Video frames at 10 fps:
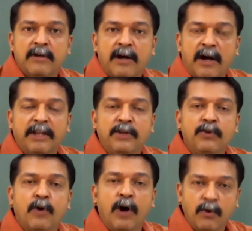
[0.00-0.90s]
or a new
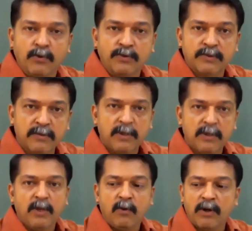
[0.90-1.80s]
house,
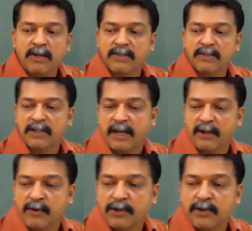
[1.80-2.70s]
what is that they are
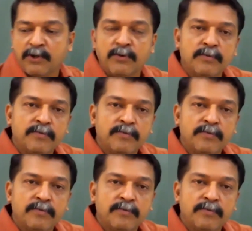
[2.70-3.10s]
going to do?